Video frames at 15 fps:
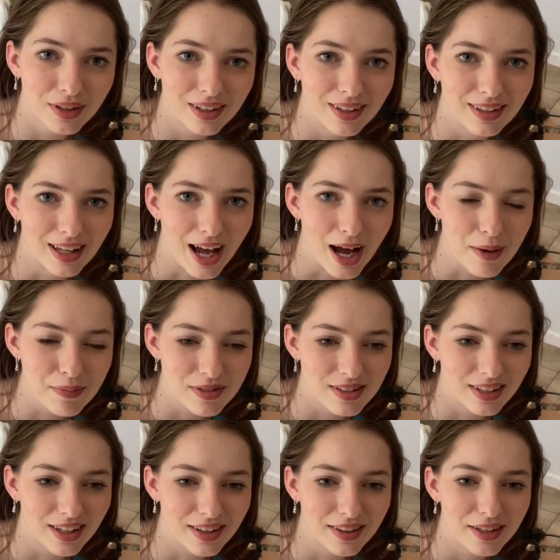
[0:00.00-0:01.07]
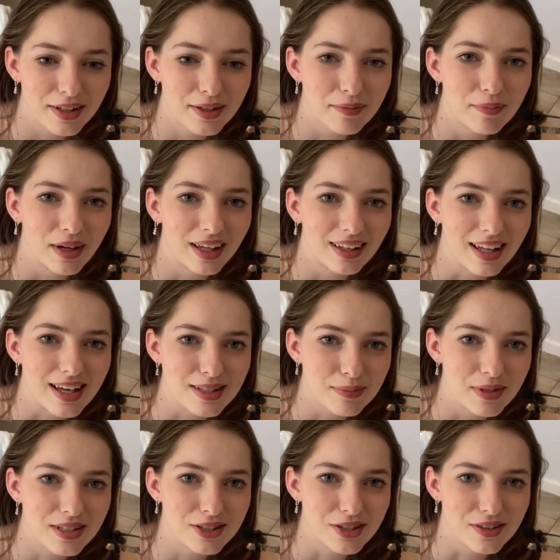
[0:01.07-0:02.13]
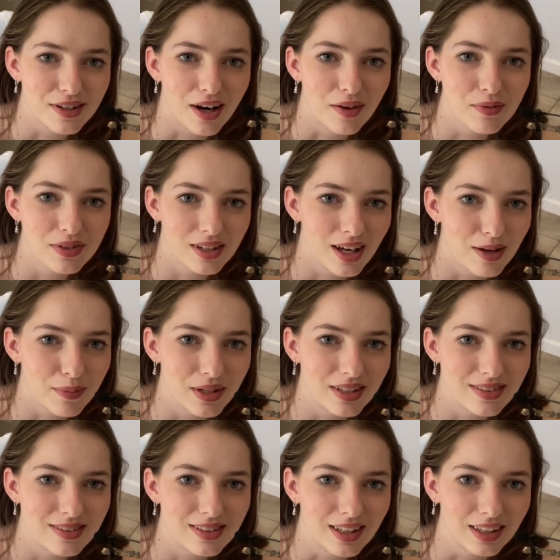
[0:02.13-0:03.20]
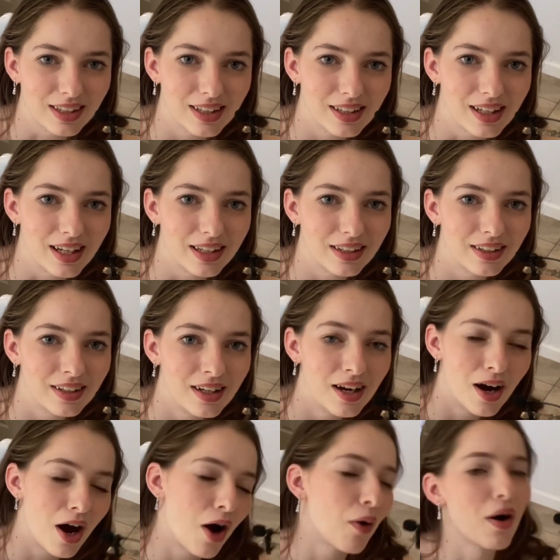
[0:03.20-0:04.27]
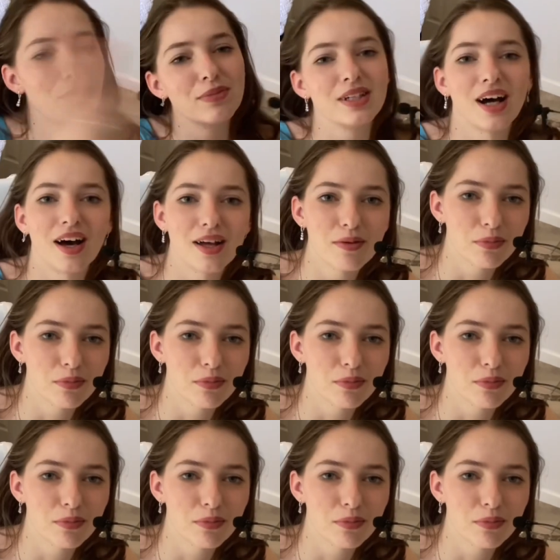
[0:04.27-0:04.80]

collapsed, and I think my classmates just thought I was kind of being silly, like, oh, I'm done.